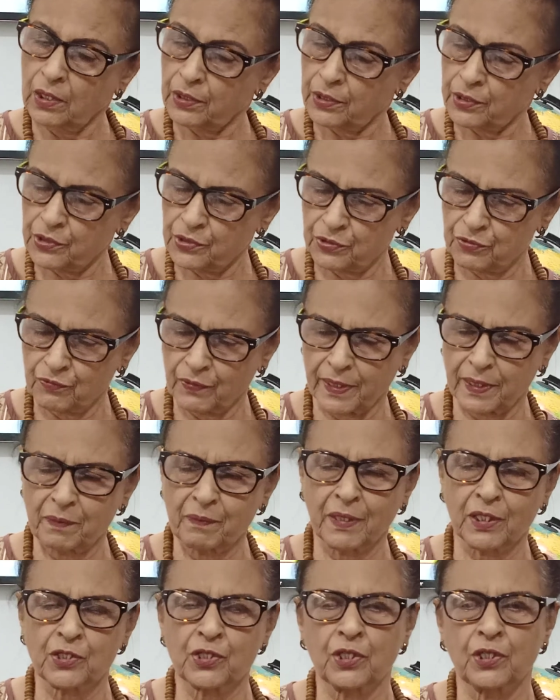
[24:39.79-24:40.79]
is very
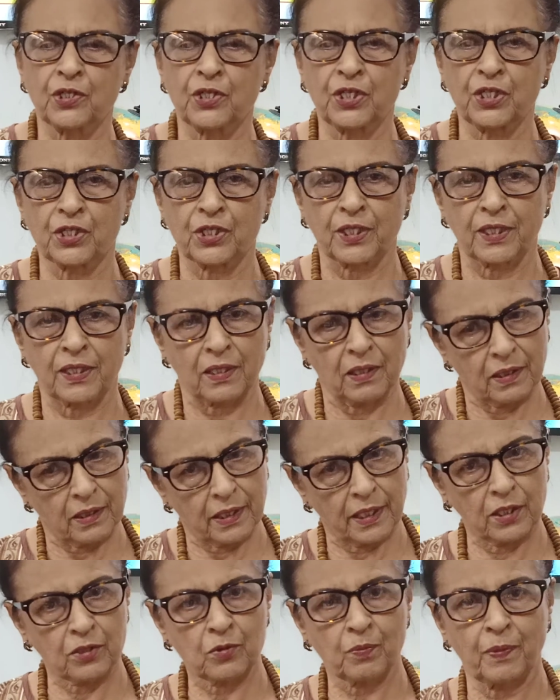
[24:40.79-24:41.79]
much in detail
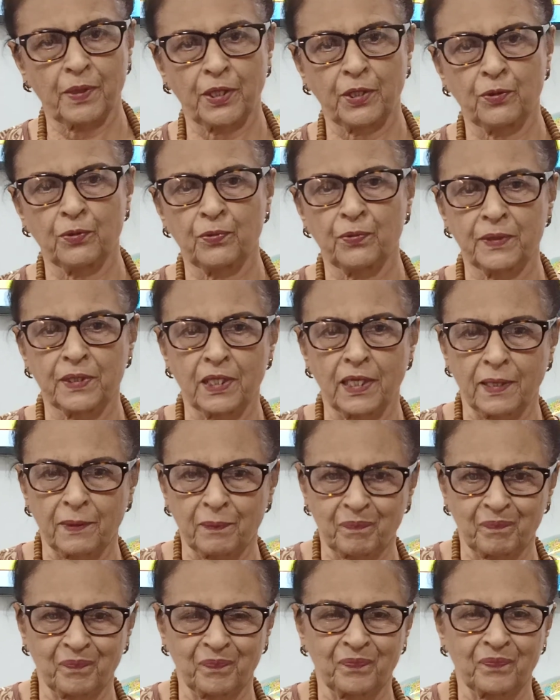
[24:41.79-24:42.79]
explained over there.
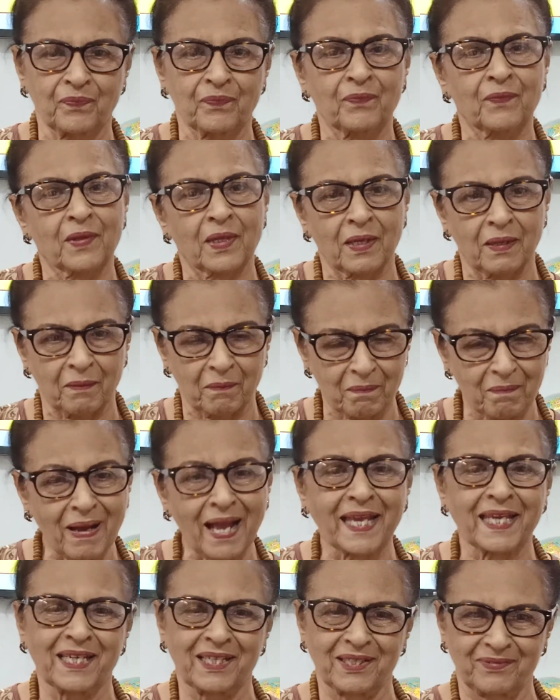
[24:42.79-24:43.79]
Bye.